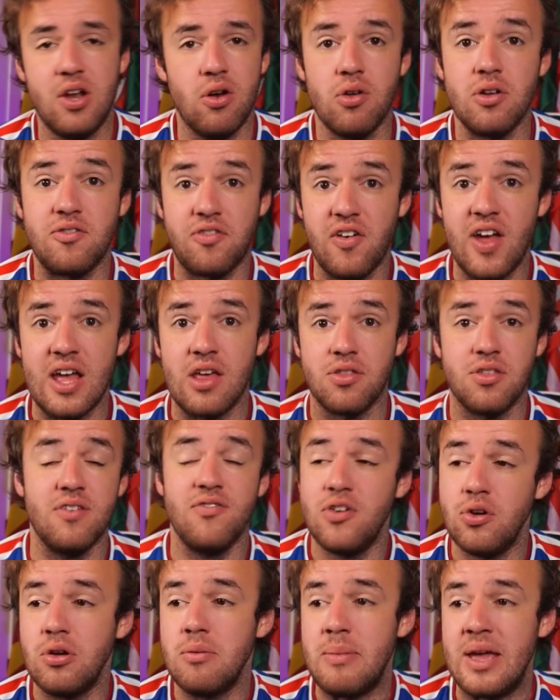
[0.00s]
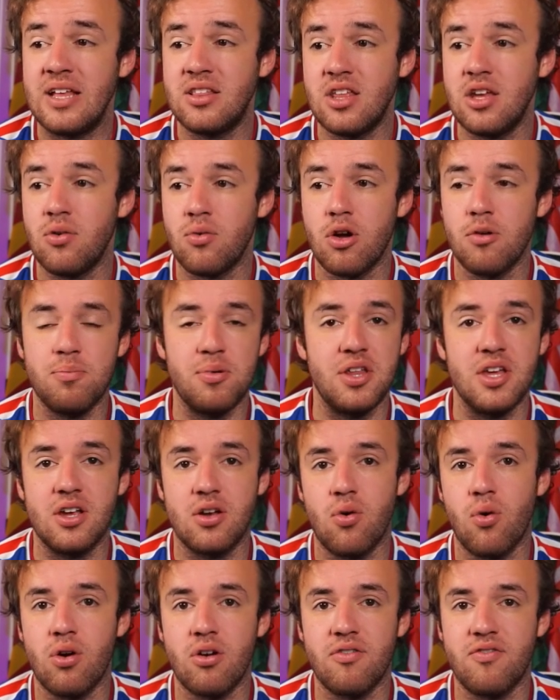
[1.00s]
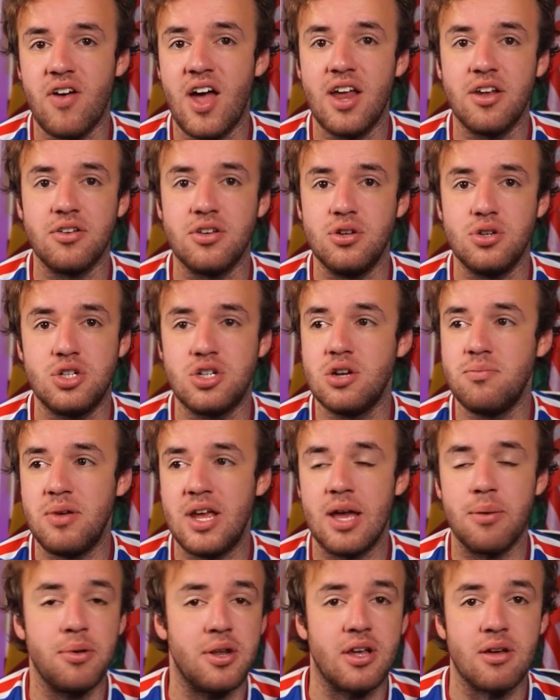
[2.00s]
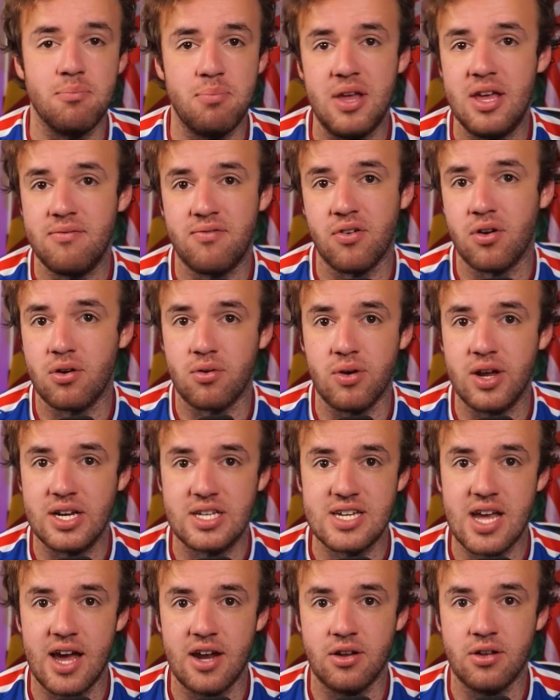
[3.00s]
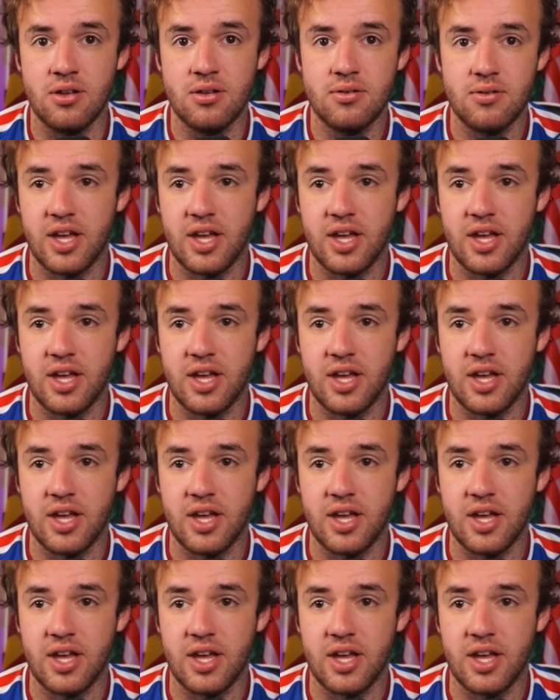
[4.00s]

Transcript: And hold faith, if you can make the Europa League quarterfinal, you should be able to compete for a Greek title.